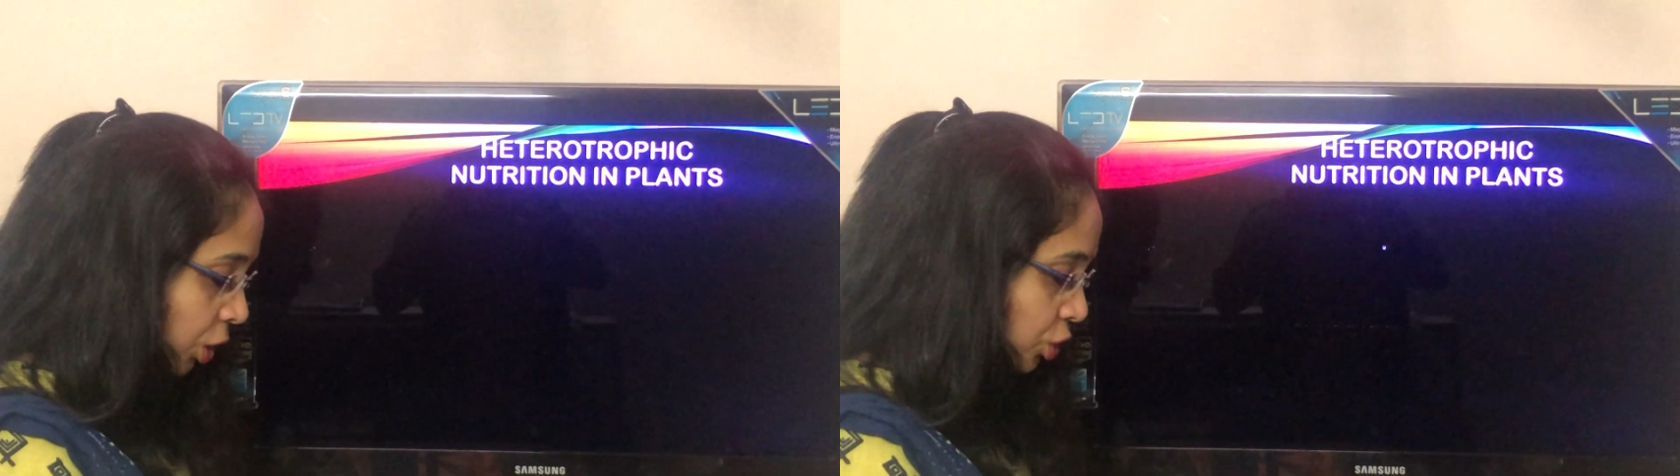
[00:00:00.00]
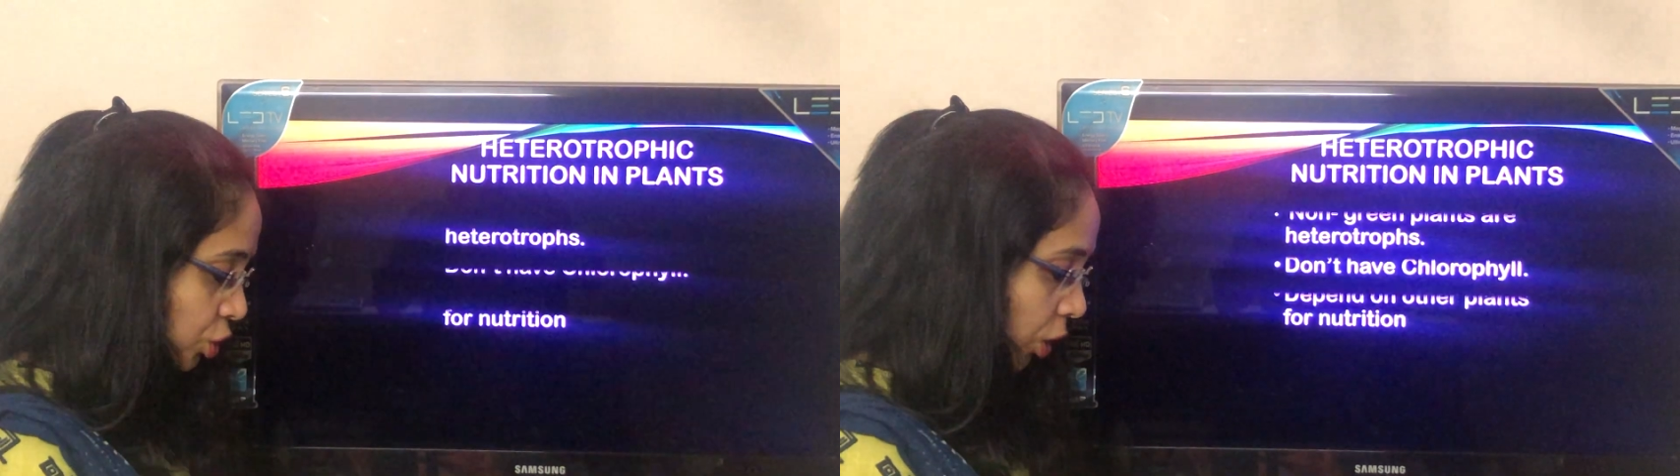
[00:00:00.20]

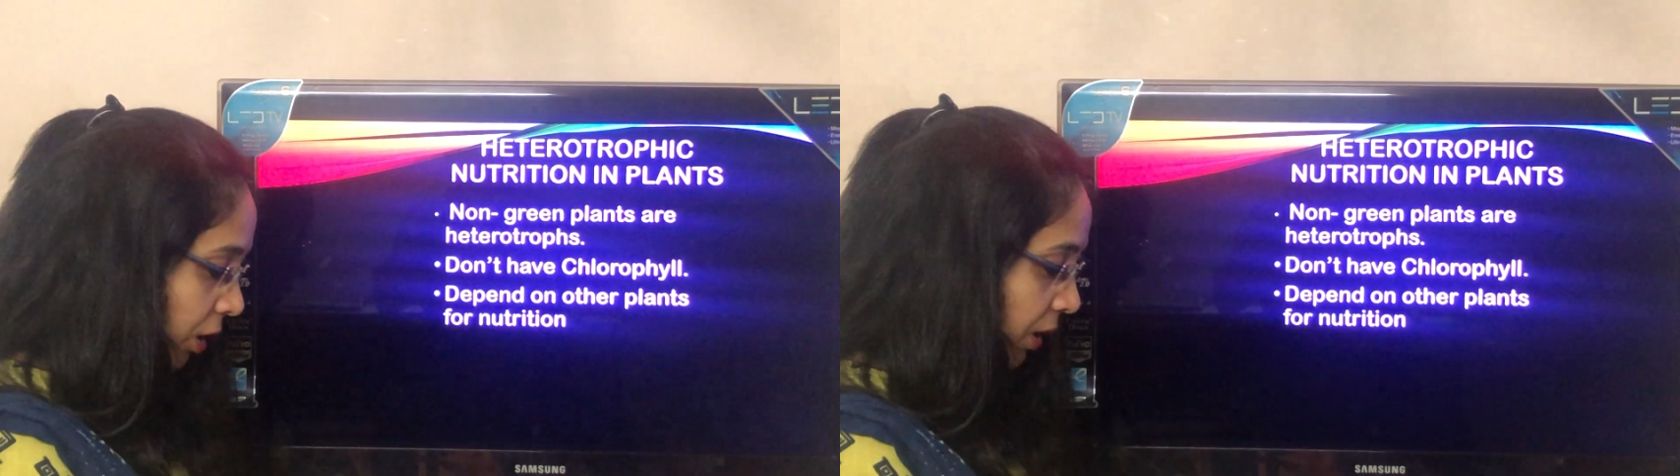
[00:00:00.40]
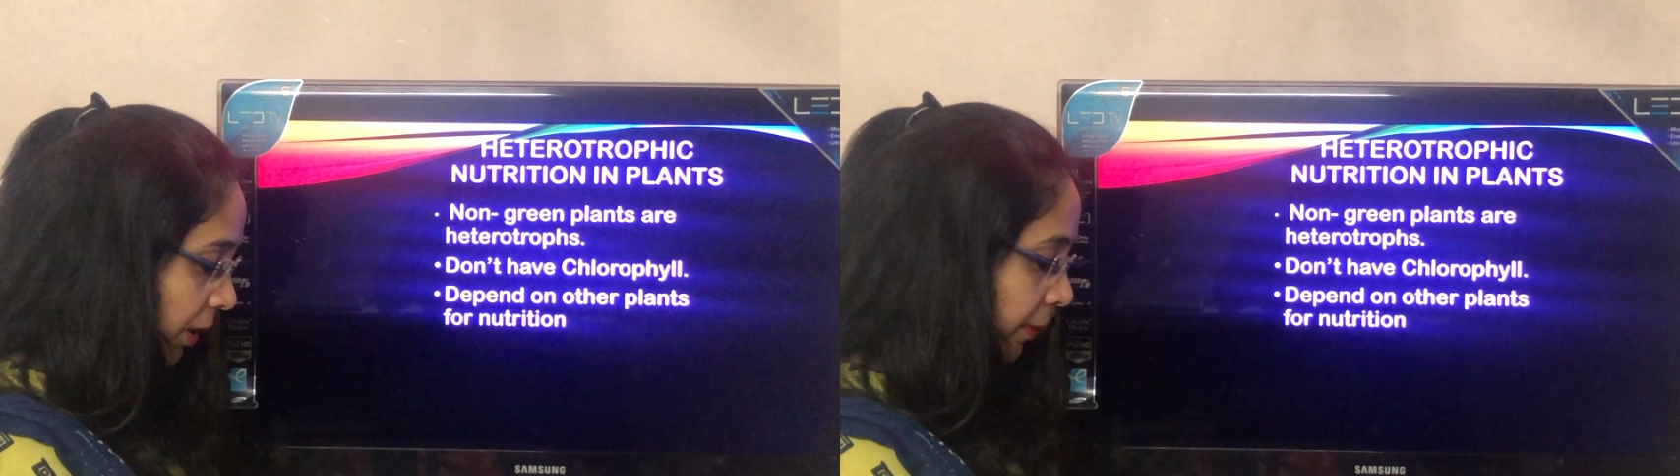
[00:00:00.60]
So
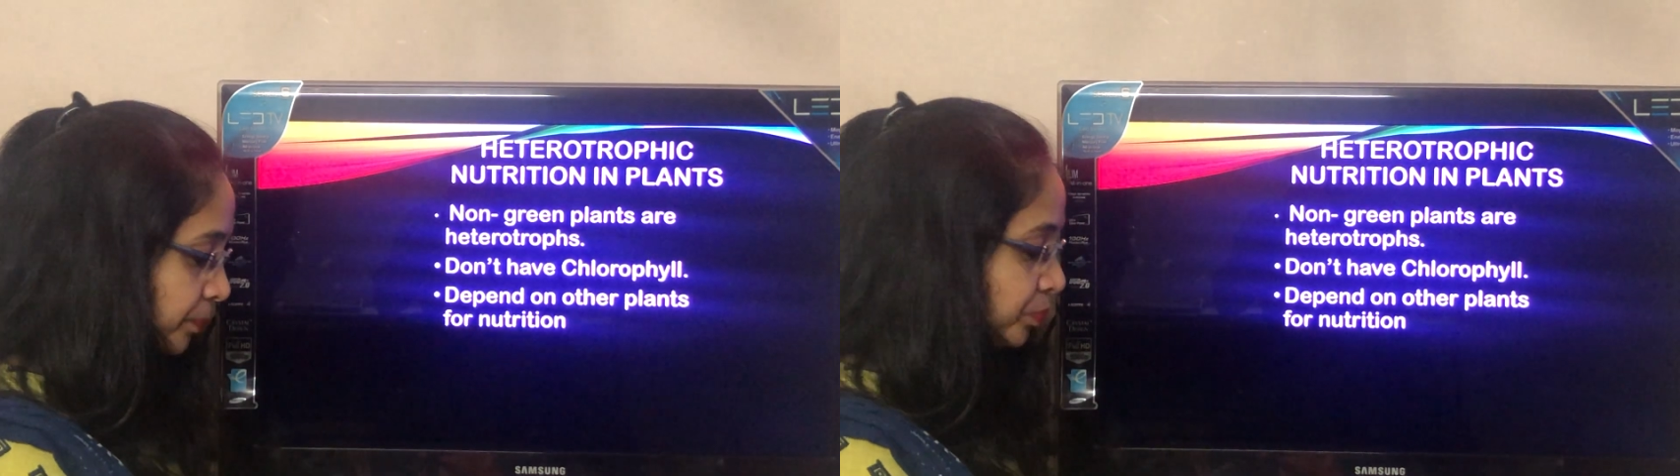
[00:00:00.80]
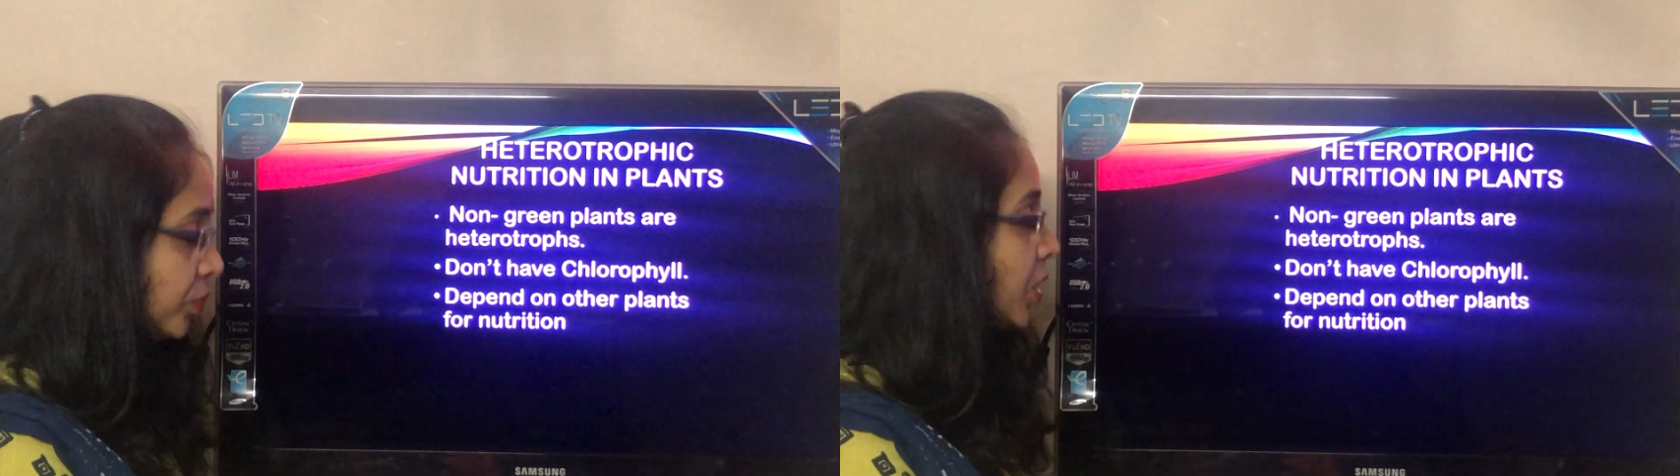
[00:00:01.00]

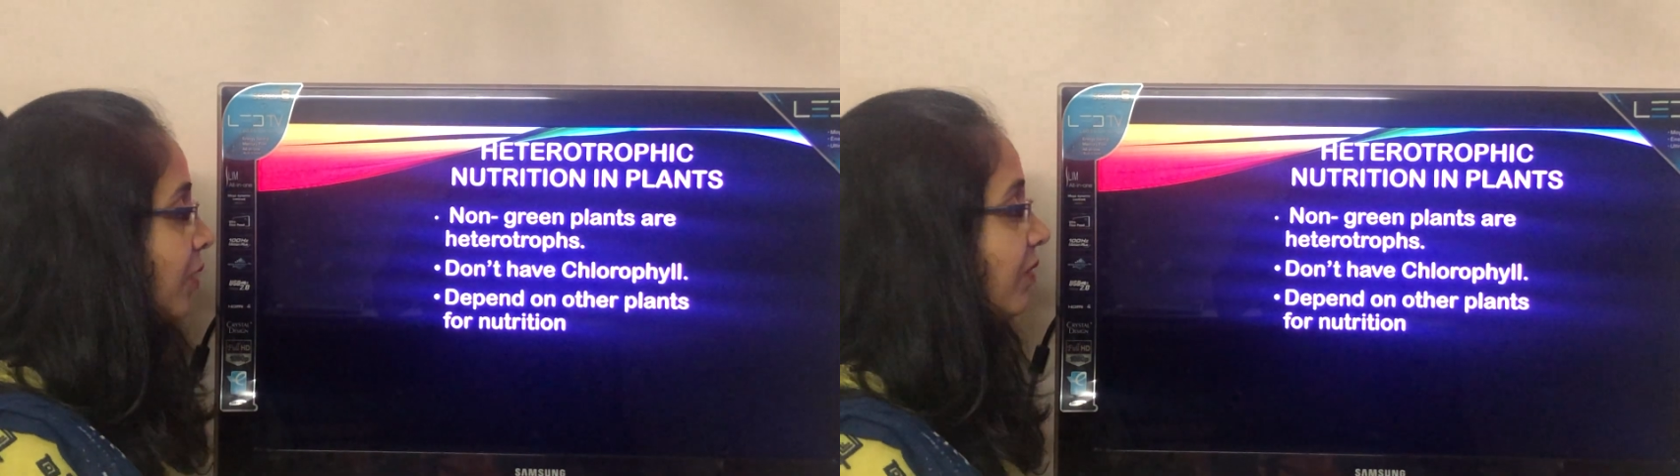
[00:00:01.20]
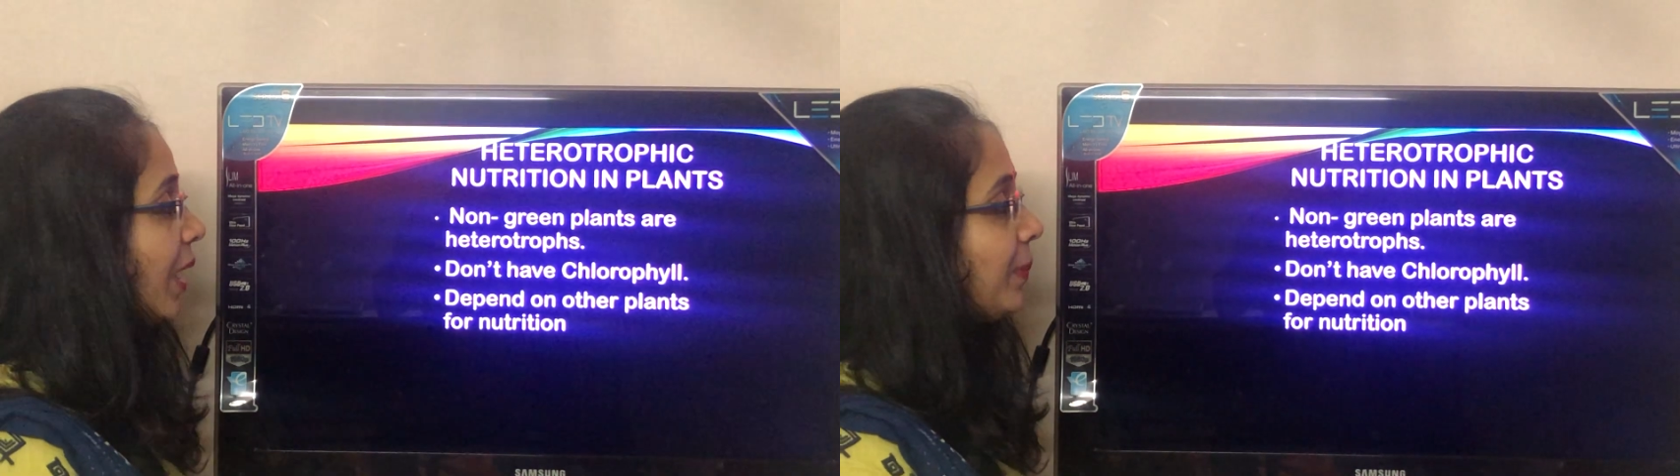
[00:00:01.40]

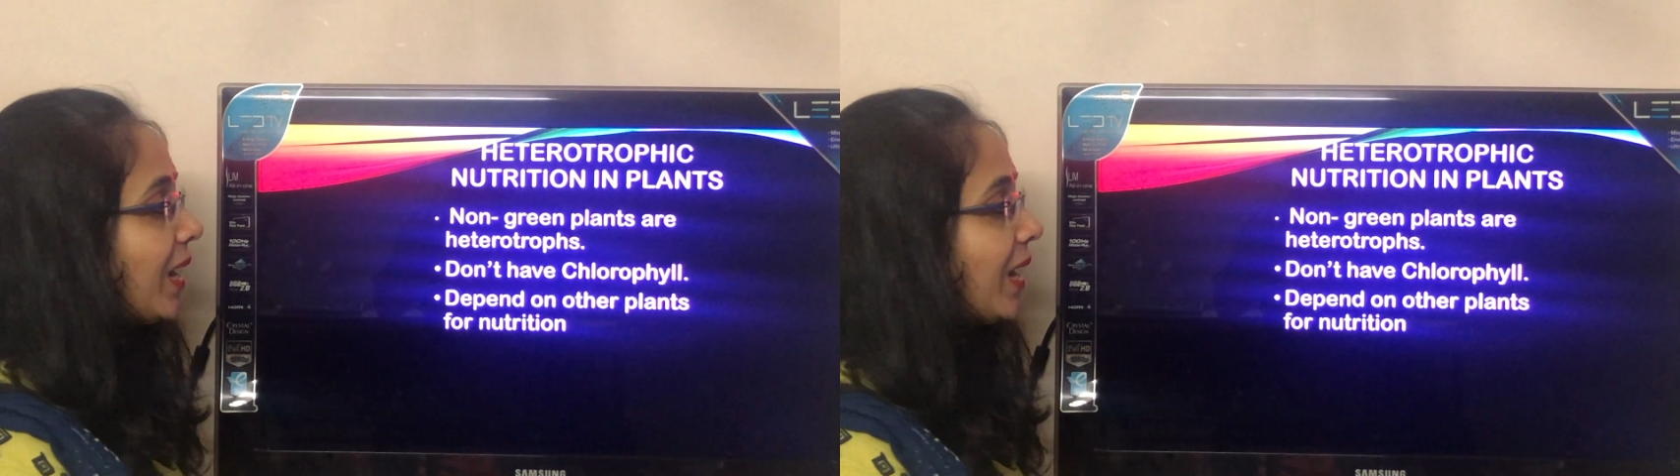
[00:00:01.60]
why